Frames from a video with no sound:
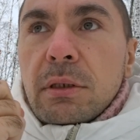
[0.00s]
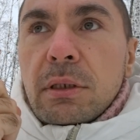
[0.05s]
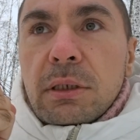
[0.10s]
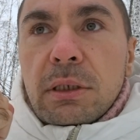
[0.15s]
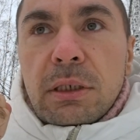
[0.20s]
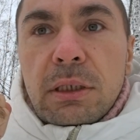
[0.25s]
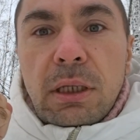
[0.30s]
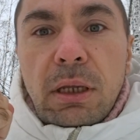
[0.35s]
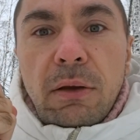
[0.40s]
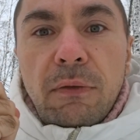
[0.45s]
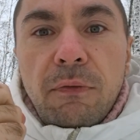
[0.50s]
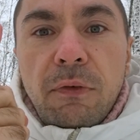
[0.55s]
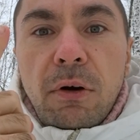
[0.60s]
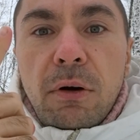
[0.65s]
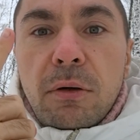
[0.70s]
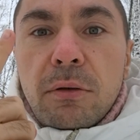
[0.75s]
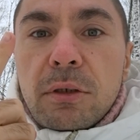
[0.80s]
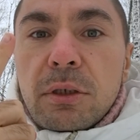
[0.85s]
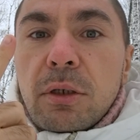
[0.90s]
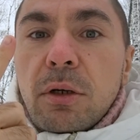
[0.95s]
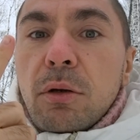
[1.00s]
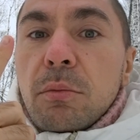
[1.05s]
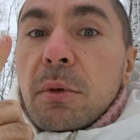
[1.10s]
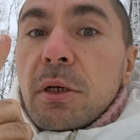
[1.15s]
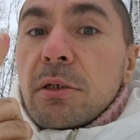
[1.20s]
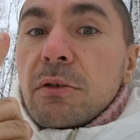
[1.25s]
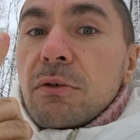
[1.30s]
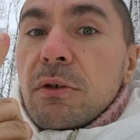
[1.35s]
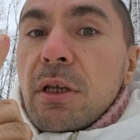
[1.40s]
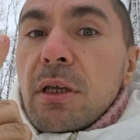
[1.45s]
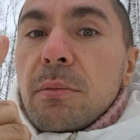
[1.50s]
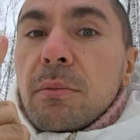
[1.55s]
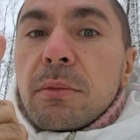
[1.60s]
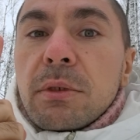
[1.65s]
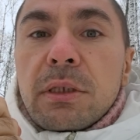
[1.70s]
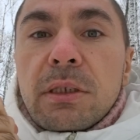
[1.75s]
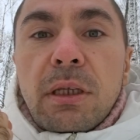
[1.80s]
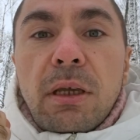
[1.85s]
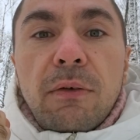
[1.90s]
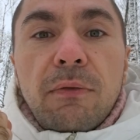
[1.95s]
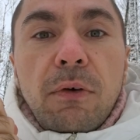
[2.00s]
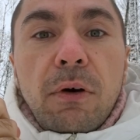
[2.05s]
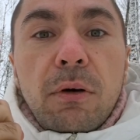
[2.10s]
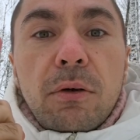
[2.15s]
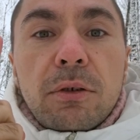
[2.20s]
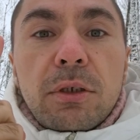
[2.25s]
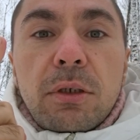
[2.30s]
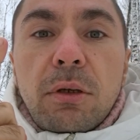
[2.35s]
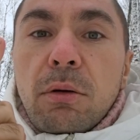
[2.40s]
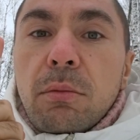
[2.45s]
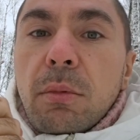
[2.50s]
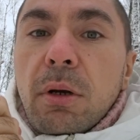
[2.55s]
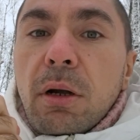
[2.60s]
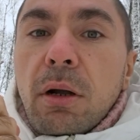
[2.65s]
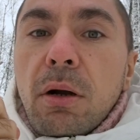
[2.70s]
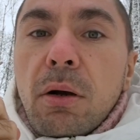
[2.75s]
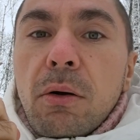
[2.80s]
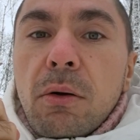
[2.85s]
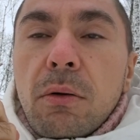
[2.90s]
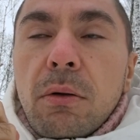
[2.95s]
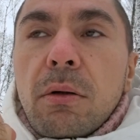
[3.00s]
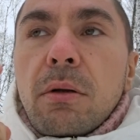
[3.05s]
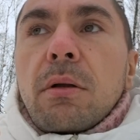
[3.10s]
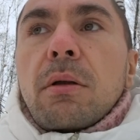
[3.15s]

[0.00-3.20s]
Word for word: Stay focused on my dream, stay focused on my goal.